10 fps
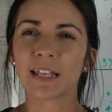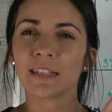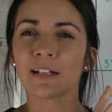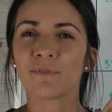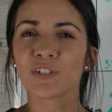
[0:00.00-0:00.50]
and
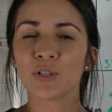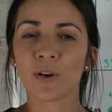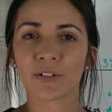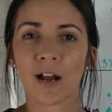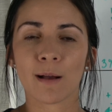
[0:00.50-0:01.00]
then a few
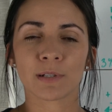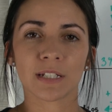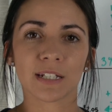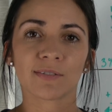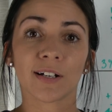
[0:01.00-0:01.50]
other
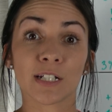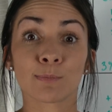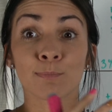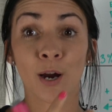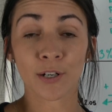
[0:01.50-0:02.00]
options as far as
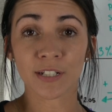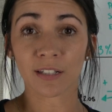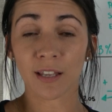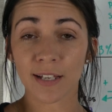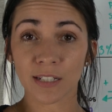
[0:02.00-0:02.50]

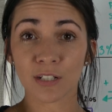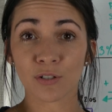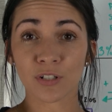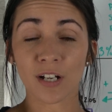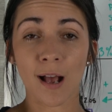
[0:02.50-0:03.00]
personalizing
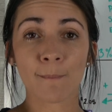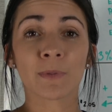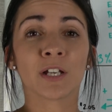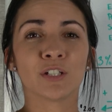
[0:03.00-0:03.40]
your shop.